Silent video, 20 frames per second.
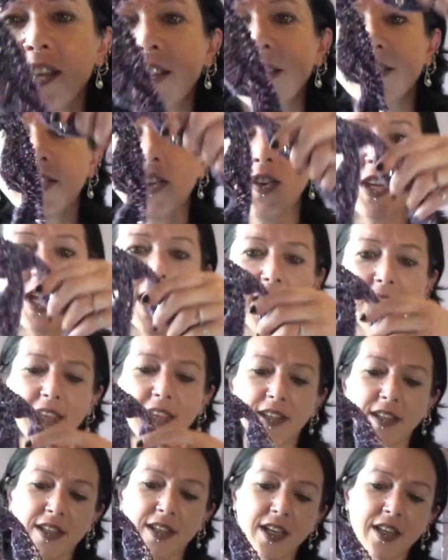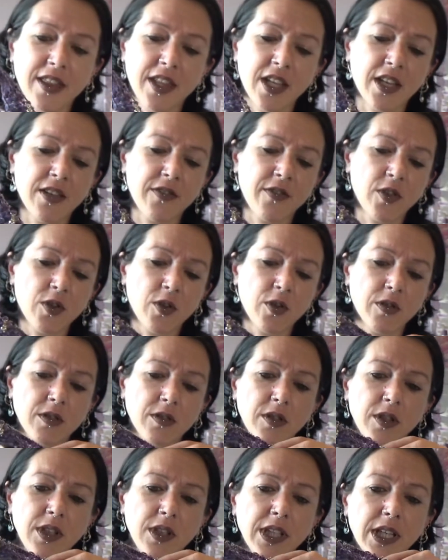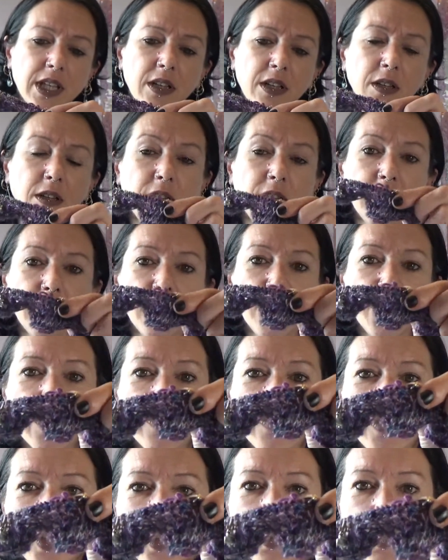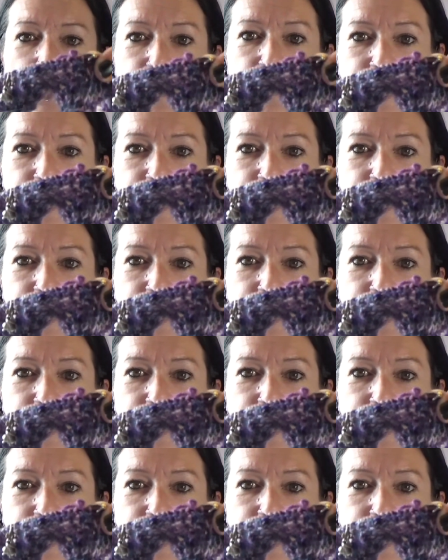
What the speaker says: So yeah, and then I've got little UFO